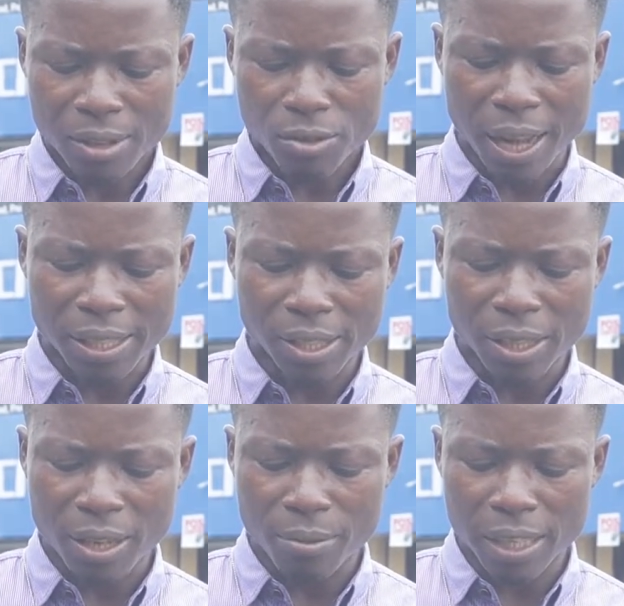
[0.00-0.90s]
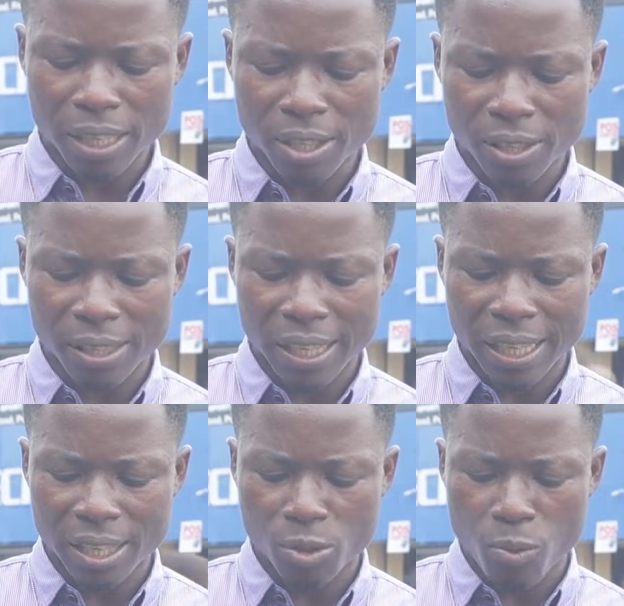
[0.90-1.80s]
Traditional religious
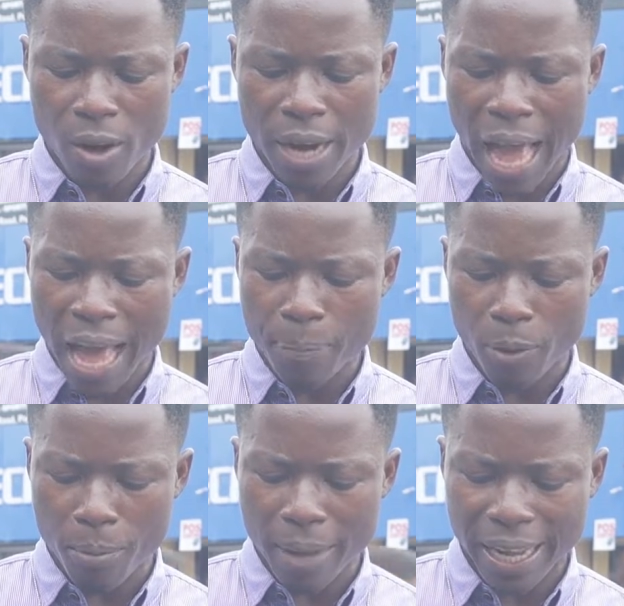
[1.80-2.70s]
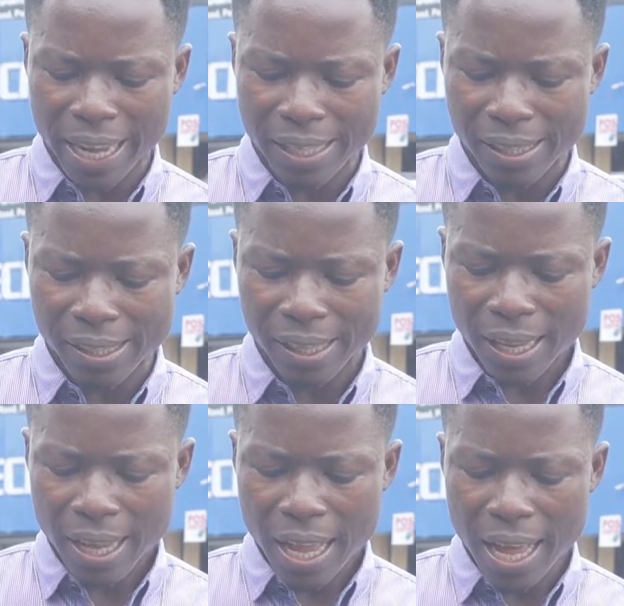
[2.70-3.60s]
leaders warn IPOB against
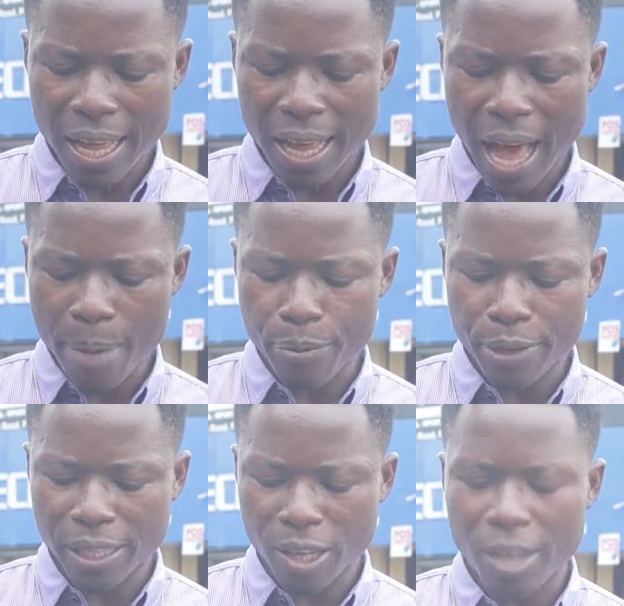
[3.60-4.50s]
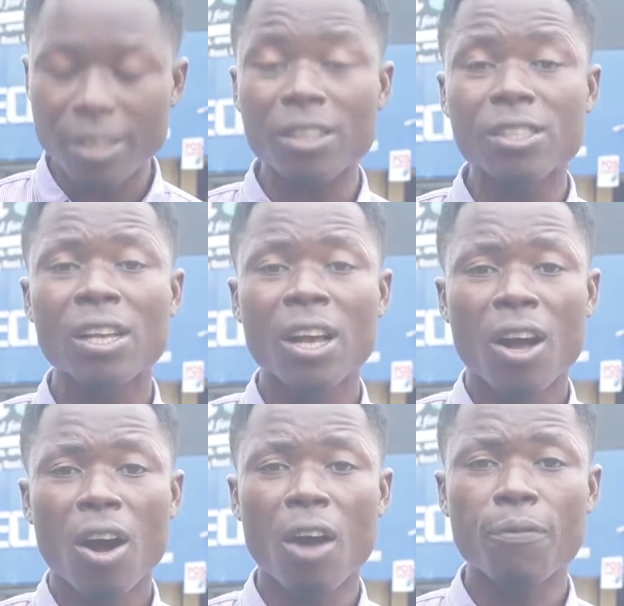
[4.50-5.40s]
hampering conduct
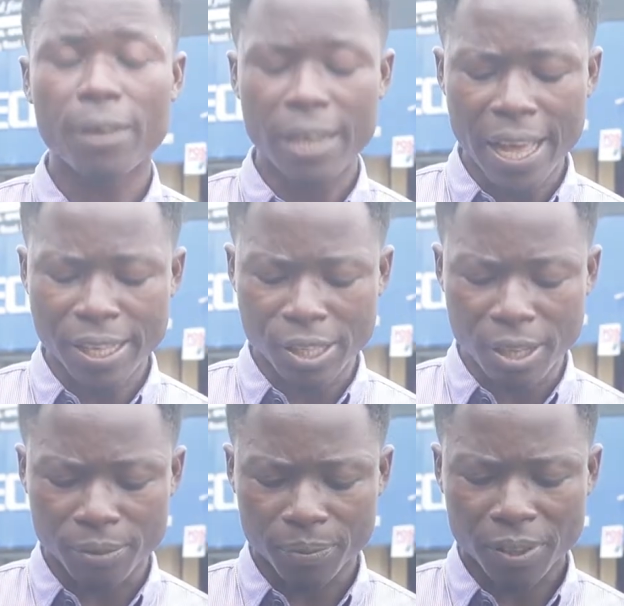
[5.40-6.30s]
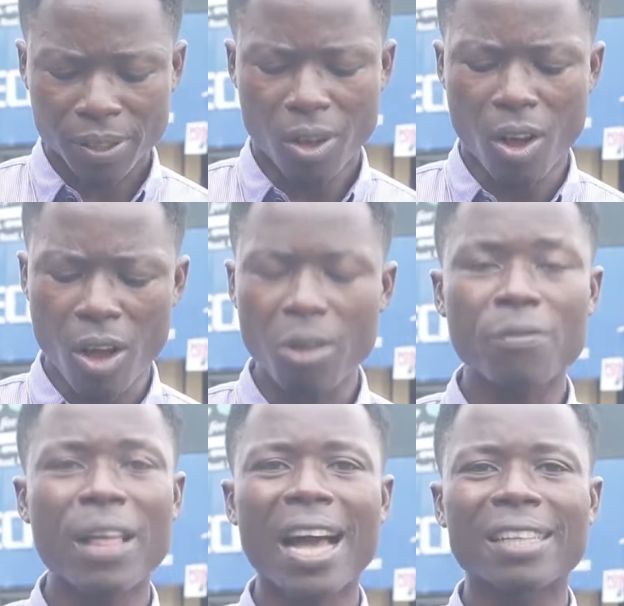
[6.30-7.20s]
of election. All
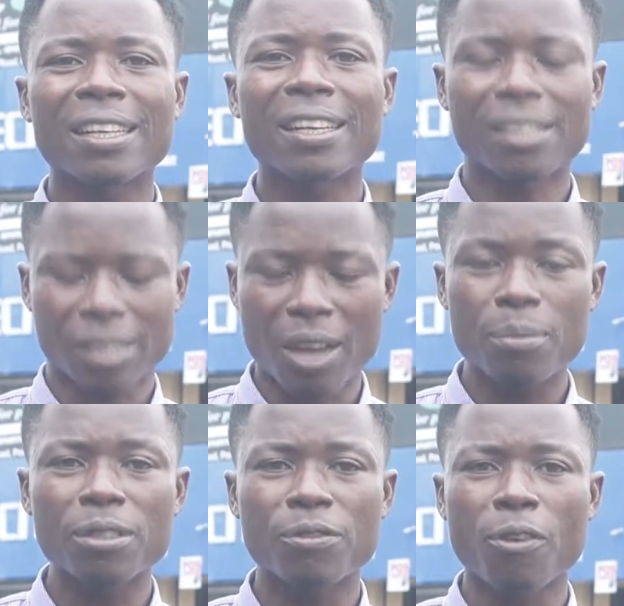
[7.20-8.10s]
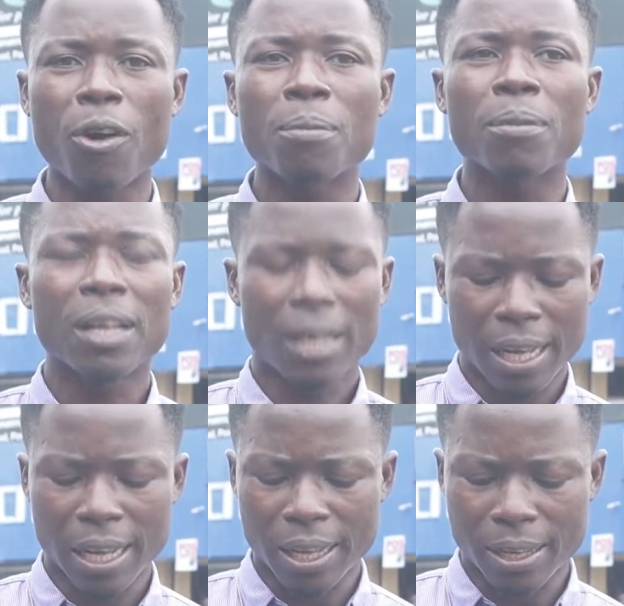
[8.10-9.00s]
of that is coming from
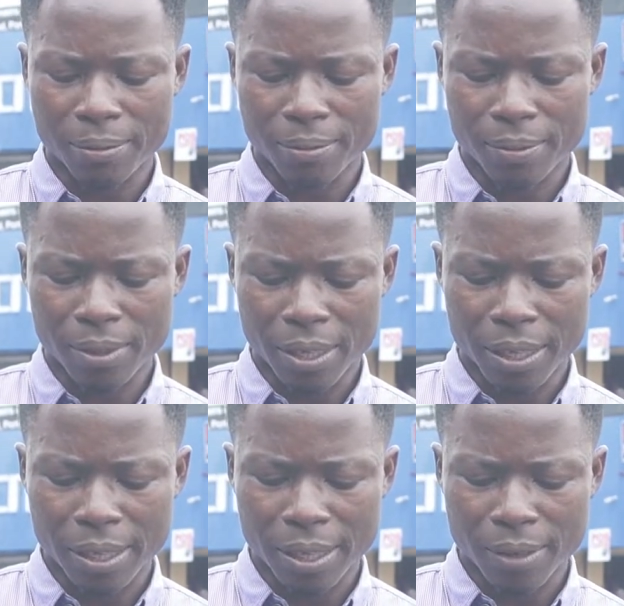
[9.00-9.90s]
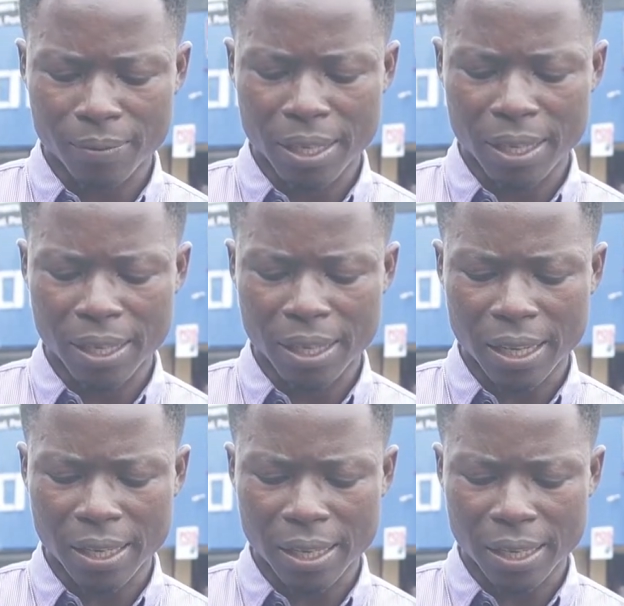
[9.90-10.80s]
the
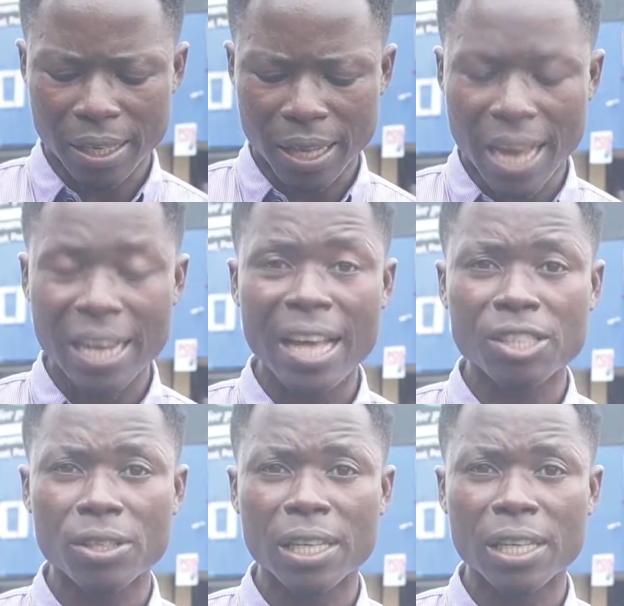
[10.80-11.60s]
election